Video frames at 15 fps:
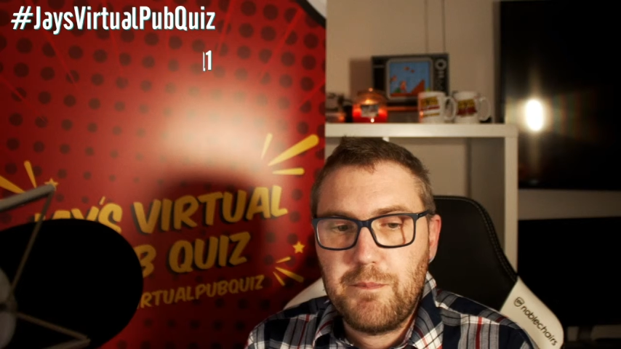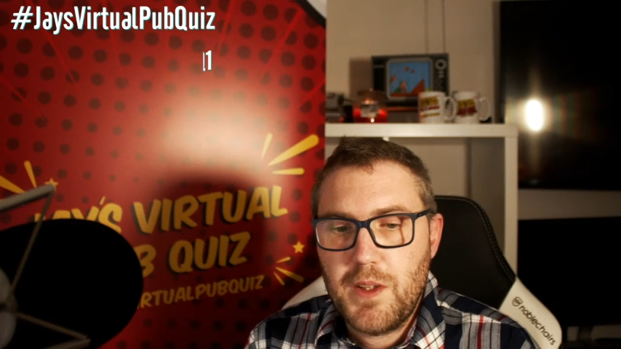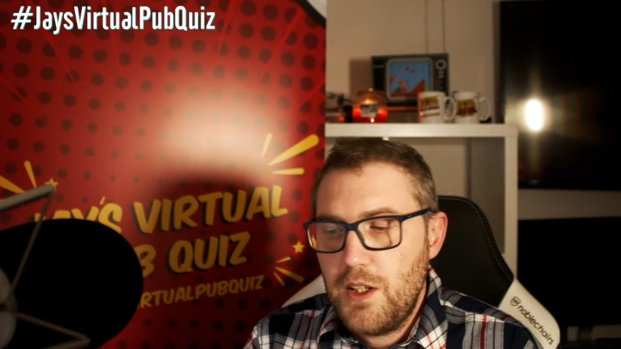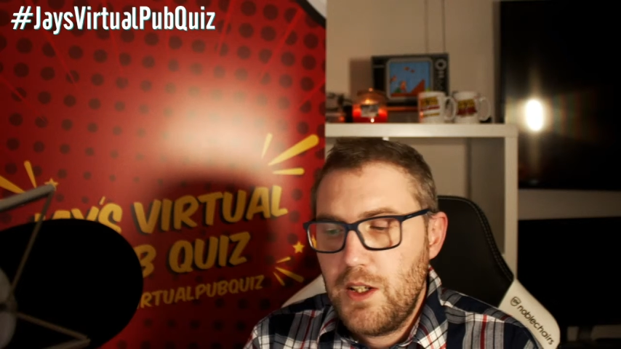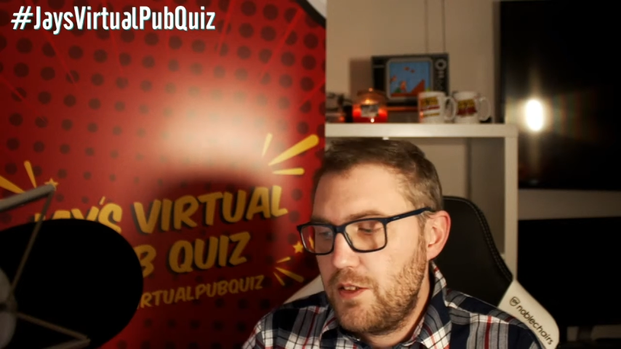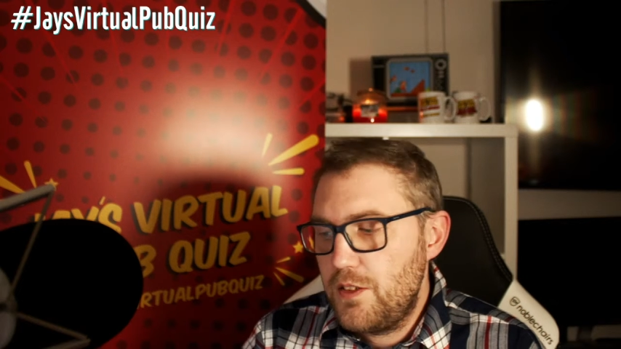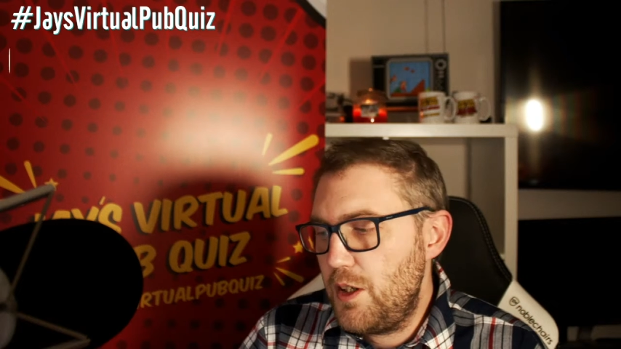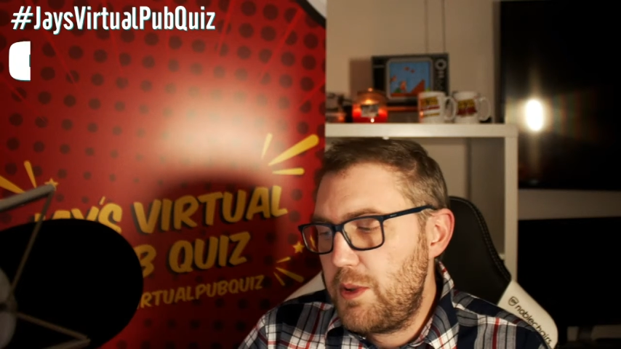
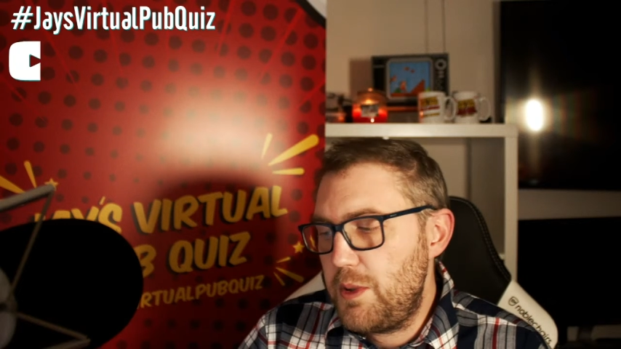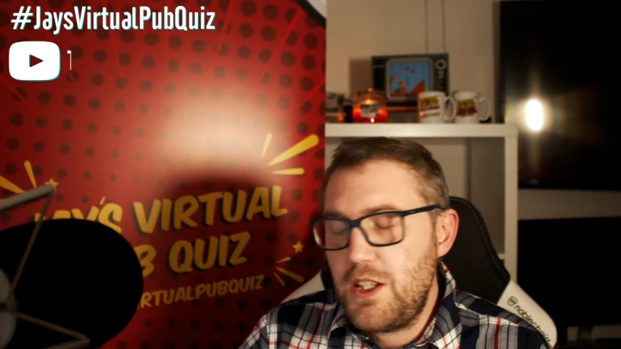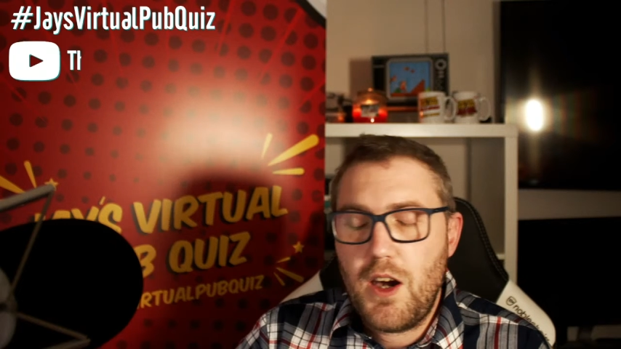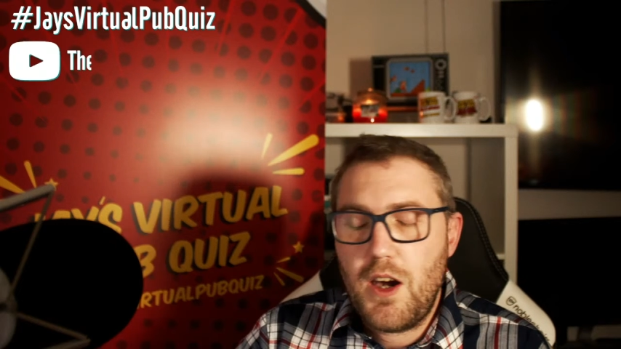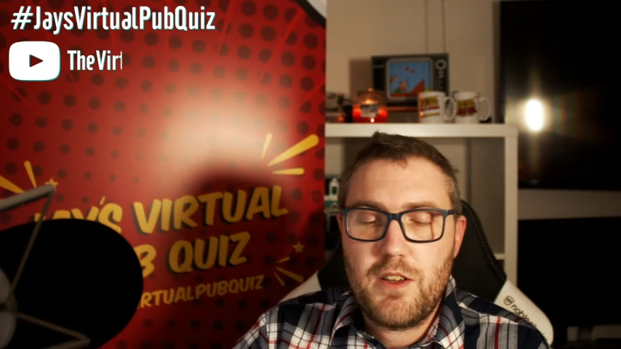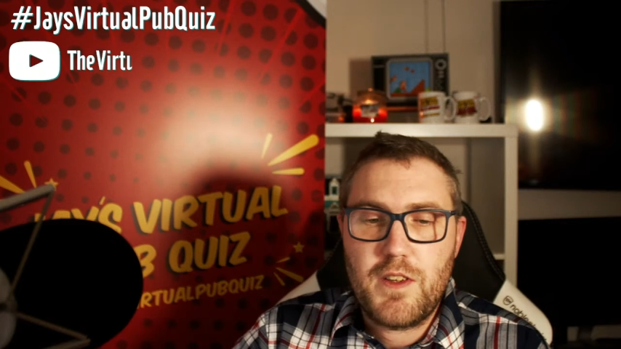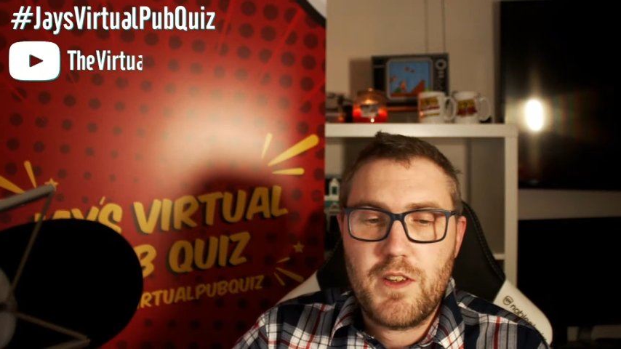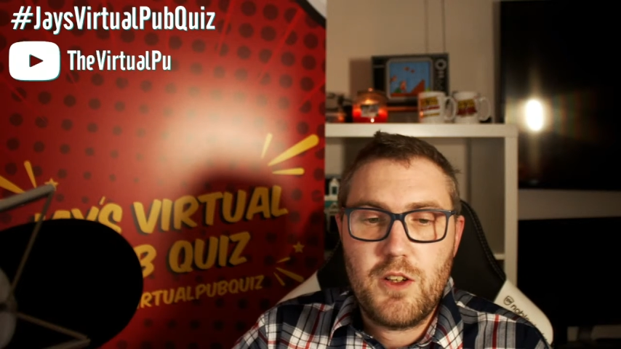So there'll be
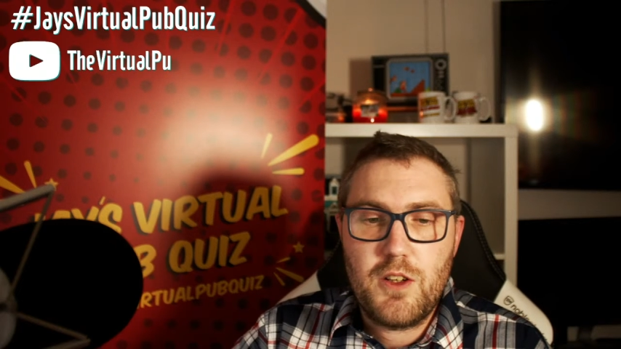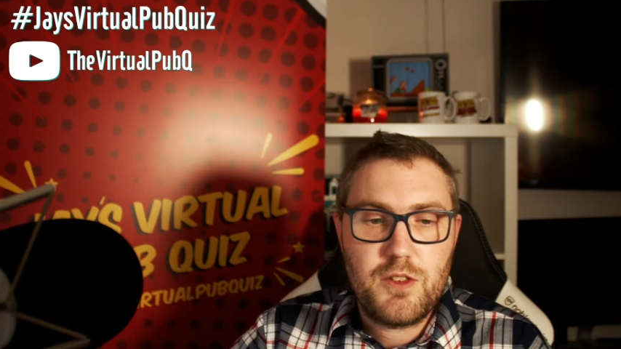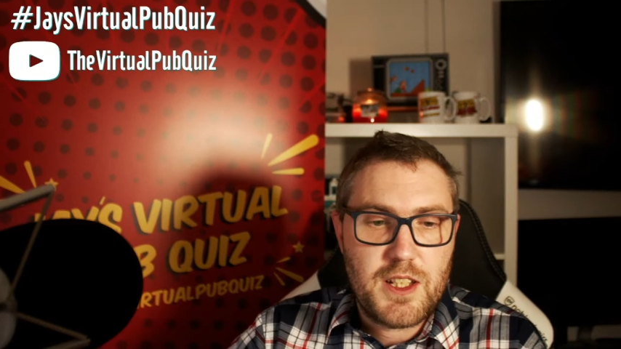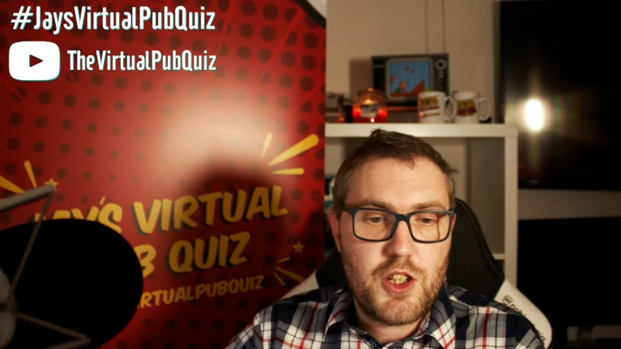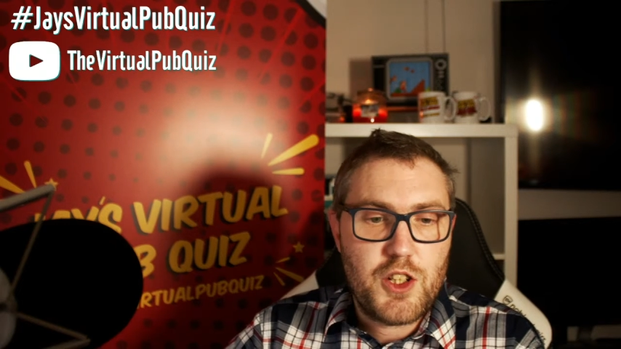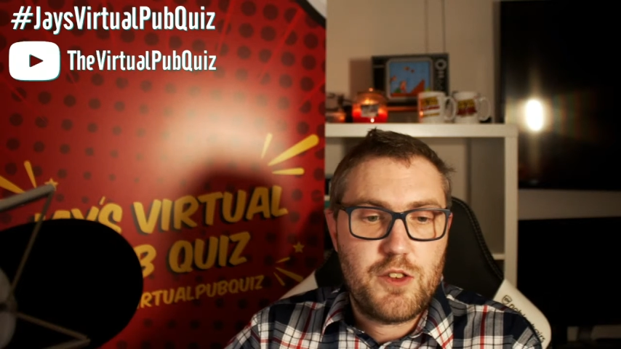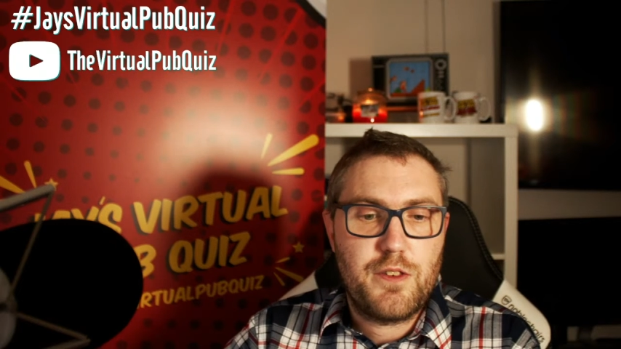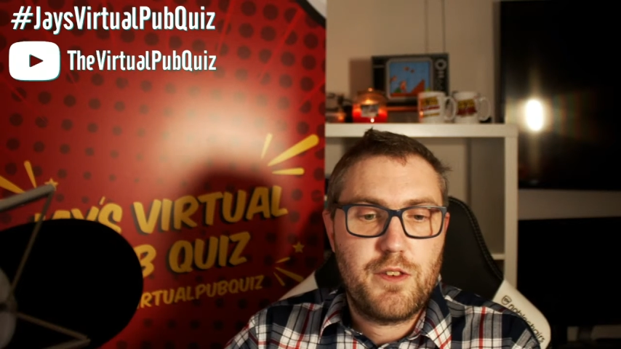9 of those. They're
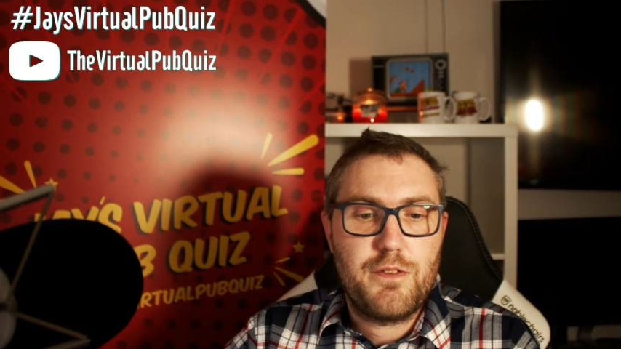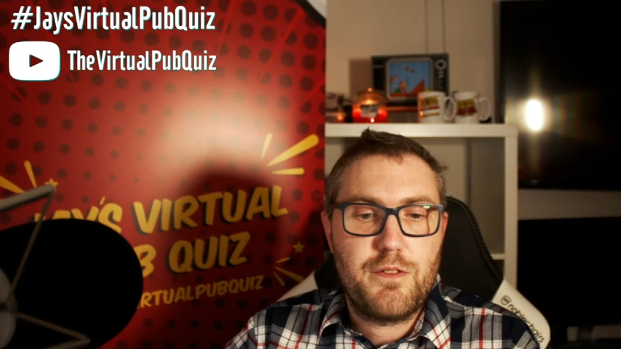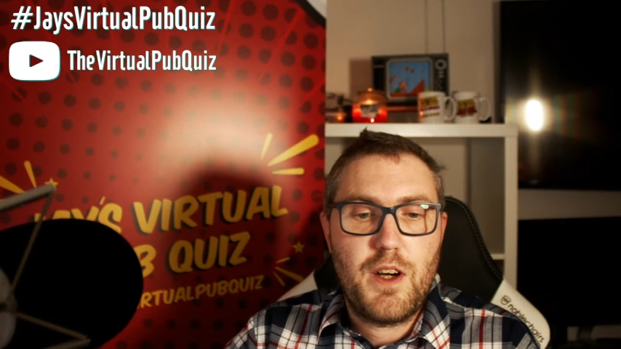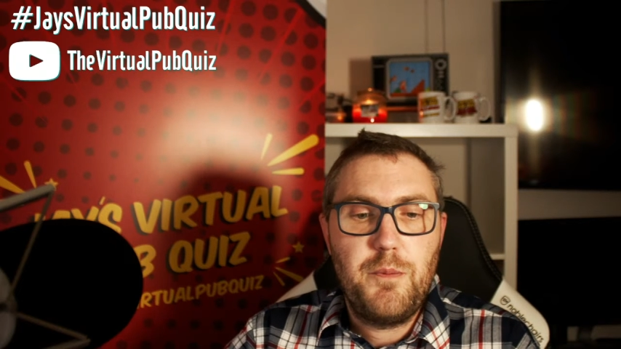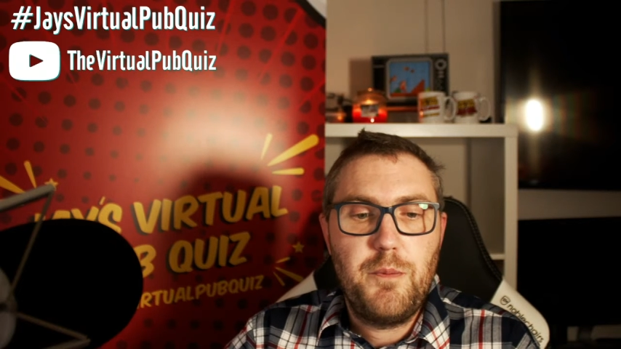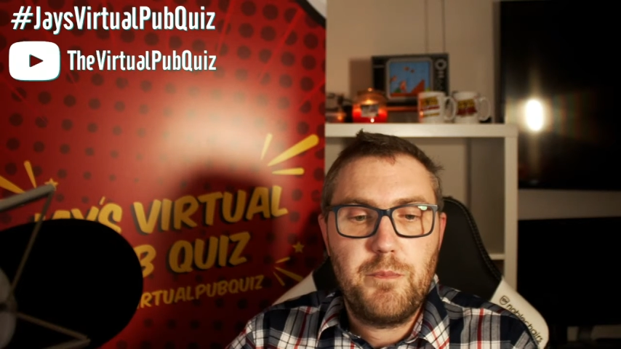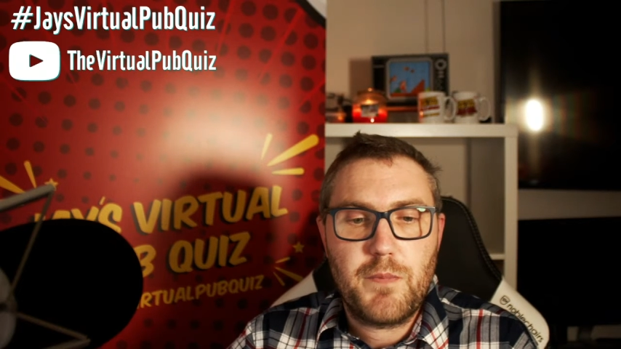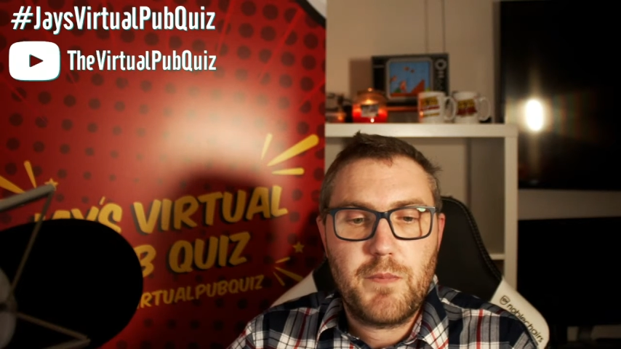just for fun,